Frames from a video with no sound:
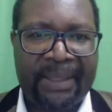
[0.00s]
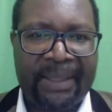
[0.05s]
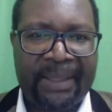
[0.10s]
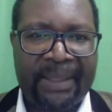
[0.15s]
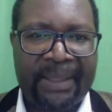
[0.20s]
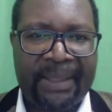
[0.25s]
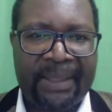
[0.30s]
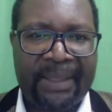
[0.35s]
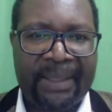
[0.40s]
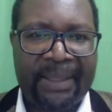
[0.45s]

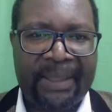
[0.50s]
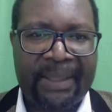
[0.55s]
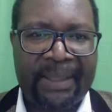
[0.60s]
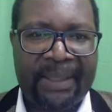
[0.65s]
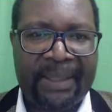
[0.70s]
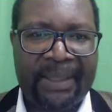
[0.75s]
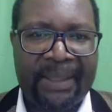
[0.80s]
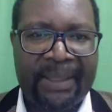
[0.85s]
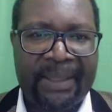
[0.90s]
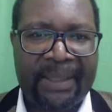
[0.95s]
scammed, because
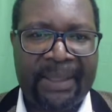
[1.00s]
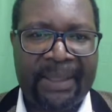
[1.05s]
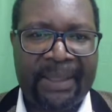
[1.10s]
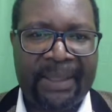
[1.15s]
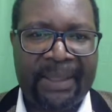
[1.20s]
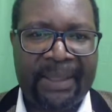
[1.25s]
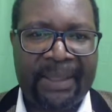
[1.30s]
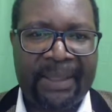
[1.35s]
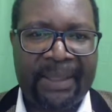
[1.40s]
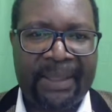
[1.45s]
there are also
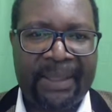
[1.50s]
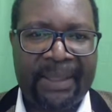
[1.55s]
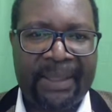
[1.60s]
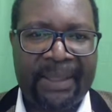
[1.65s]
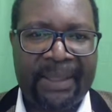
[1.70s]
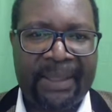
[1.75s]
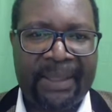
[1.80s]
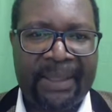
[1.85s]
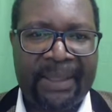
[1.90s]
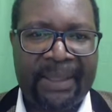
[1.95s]
scammers
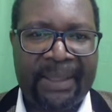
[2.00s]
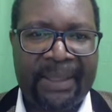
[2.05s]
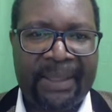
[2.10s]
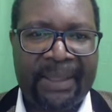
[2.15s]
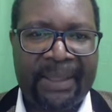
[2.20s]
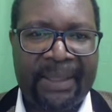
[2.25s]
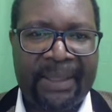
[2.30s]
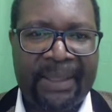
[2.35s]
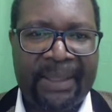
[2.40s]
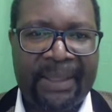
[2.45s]
out
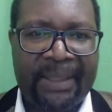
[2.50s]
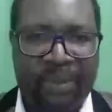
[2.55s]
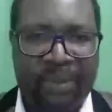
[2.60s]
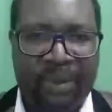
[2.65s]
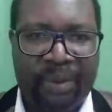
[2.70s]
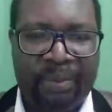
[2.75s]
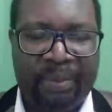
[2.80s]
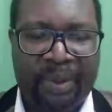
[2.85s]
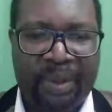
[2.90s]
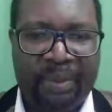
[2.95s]
there who
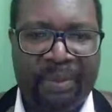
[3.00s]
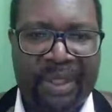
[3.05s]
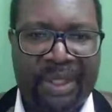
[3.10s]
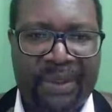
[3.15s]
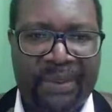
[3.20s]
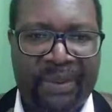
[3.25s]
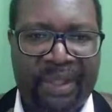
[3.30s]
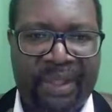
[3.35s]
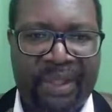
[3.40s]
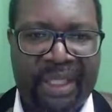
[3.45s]
will
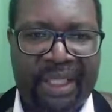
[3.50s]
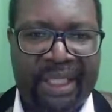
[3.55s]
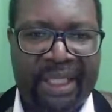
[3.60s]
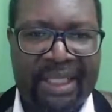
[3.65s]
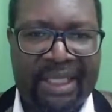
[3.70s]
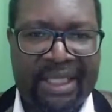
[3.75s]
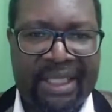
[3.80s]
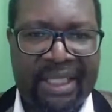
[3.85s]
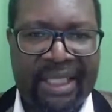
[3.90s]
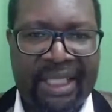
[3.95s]
promise you to
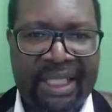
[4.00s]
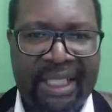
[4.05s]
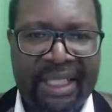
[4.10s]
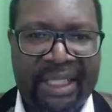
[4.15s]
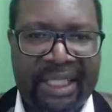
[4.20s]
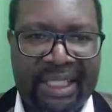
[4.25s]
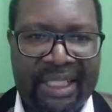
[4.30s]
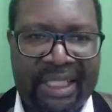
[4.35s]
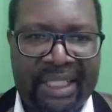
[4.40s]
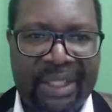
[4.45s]
deliver, or
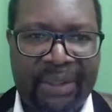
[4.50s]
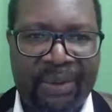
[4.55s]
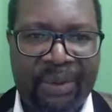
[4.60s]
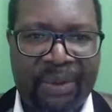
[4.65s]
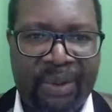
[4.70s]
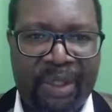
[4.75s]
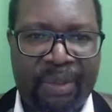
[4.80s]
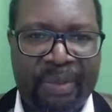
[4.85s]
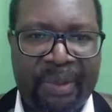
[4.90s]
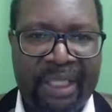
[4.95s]
you
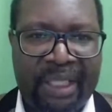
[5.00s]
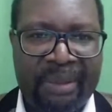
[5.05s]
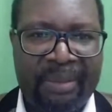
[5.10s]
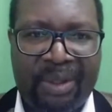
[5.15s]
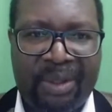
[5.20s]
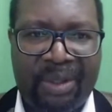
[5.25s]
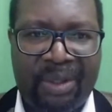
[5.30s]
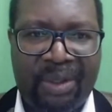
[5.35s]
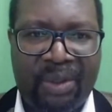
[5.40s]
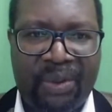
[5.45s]
can end up
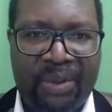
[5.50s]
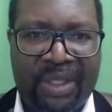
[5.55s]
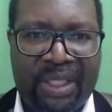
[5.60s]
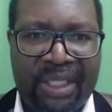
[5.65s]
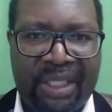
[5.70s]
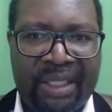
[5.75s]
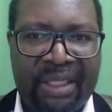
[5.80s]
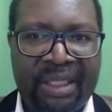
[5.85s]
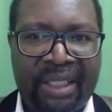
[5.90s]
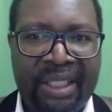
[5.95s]

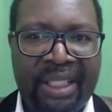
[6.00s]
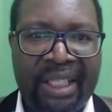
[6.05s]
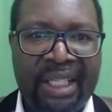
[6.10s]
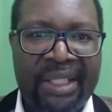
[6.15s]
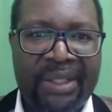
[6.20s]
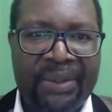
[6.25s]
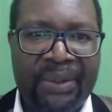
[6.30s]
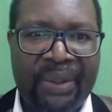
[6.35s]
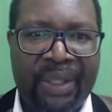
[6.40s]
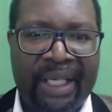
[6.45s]
losing
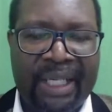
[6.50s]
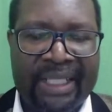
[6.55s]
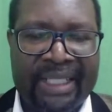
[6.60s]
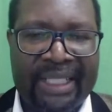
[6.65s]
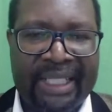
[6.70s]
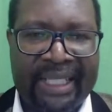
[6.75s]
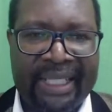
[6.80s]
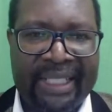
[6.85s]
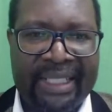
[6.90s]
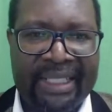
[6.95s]
your
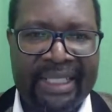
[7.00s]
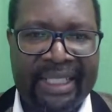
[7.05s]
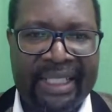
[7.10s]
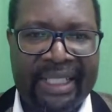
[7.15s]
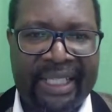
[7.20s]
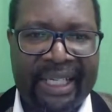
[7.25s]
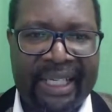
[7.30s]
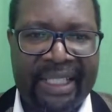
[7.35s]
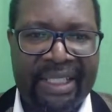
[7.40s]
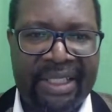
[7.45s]
hard-earned
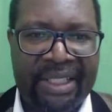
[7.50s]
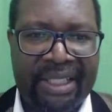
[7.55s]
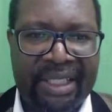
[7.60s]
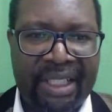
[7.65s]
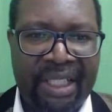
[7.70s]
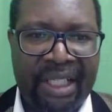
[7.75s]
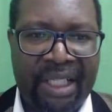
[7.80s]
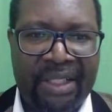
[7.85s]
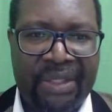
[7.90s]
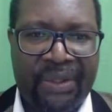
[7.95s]
cash.
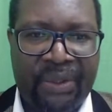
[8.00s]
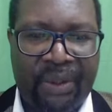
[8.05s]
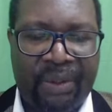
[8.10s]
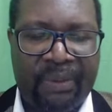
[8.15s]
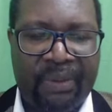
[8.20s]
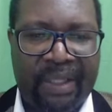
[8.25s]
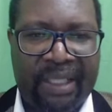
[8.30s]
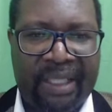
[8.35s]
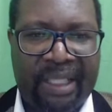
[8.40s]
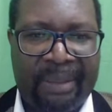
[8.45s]

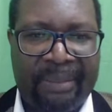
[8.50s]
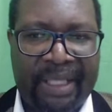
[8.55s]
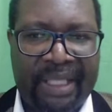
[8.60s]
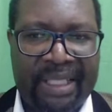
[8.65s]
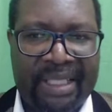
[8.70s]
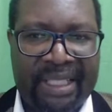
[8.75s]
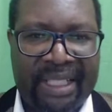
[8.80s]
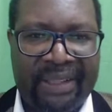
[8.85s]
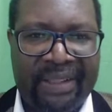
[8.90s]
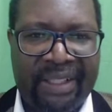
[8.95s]
So
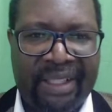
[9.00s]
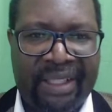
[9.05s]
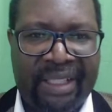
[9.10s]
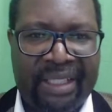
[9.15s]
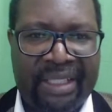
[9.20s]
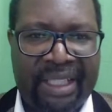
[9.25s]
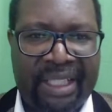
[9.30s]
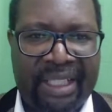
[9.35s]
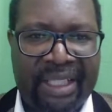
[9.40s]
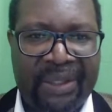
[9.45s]
companies are there
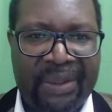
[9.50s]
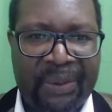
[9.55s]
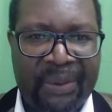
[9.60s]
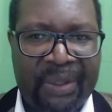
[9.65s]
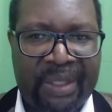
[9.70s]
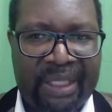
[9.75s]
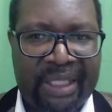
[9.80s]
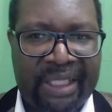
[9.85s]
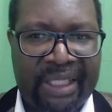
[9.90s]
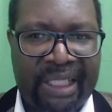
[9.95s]
that are
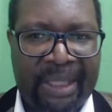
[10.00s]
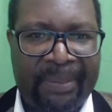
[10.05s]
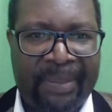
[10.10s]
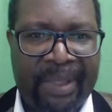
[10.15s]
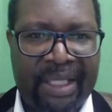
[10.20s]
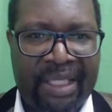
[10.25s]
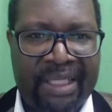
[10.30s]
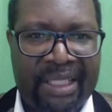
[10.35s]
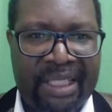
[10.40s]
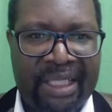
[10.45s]
recruiting,
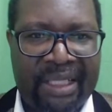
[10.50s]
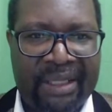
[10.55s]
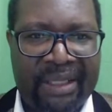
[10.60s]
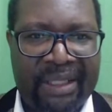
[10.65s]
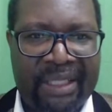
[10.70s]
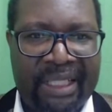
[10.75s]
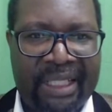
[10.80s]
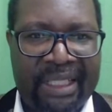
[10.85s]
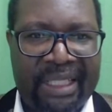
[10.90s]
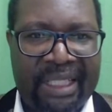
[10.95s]
companies
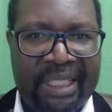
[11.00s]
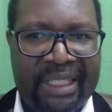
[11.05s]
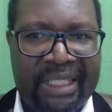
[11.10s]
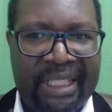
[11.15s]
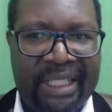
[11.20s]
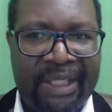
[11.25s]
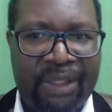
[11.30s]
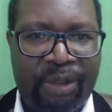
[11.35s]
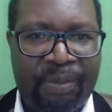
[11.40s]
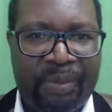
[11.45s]
are there that
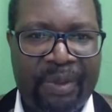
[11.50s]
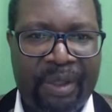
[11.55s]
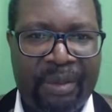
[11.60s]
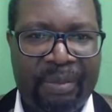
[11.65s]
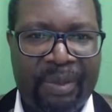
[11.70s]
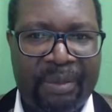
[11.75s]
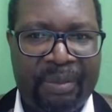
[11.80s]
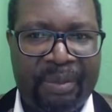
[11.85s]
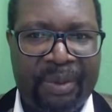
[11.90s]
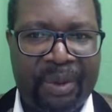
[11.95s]
are helping
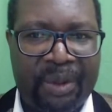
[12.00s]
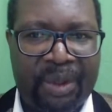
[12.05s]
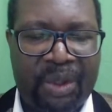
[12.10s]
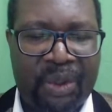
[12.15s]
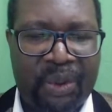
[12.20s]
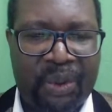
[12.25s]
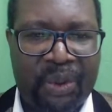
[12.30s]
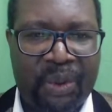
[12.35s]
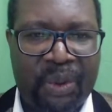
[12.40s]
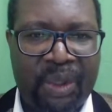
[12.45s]
people
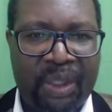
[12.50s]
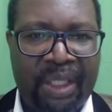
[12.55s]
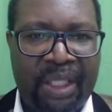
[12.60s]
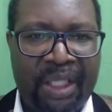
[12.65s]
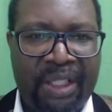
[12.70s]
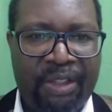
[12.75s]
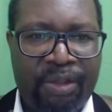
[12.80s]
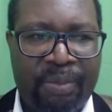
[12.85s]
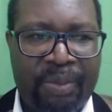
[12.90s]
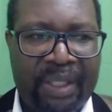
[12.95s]
to
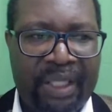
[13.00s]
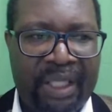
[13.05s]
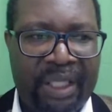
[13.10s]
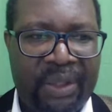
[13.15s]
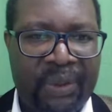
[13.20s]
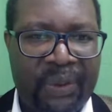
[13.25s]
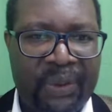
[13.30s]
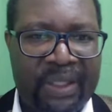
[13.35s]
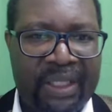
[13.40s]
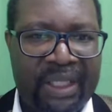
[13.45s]
be
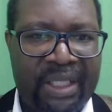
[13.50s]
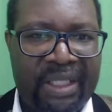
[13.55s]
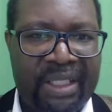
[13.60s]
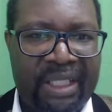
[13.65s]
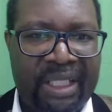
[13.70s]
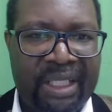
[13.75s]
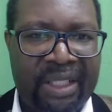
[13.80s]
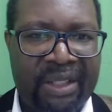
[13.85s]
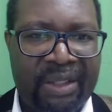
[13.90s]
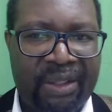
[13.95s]
recruited,
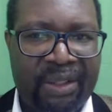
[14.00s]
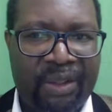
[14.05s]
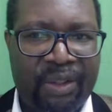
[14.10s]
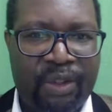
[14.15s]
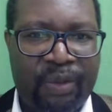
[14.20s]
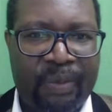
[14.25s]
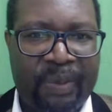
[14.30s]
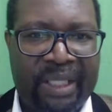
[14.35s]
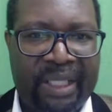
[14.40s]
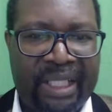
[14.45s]
and
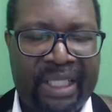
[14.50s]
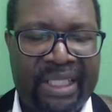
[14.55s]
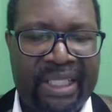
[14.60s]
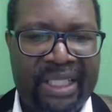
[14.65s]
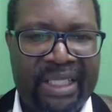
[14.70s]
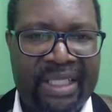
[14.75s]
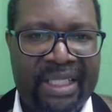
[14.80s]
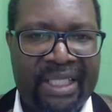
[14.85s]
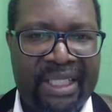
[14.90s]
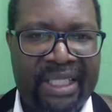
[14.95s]
recruitment
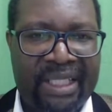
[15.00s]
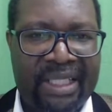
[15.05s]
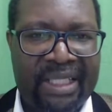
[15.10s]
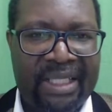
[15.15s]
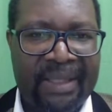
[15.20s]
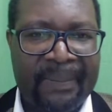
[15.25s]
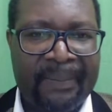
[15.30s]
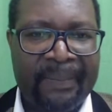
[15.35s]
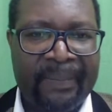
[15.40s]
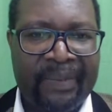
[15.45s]

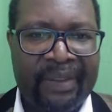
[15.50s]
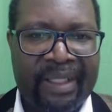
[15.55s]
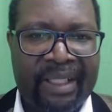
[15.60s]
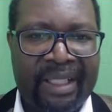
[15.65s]
agencies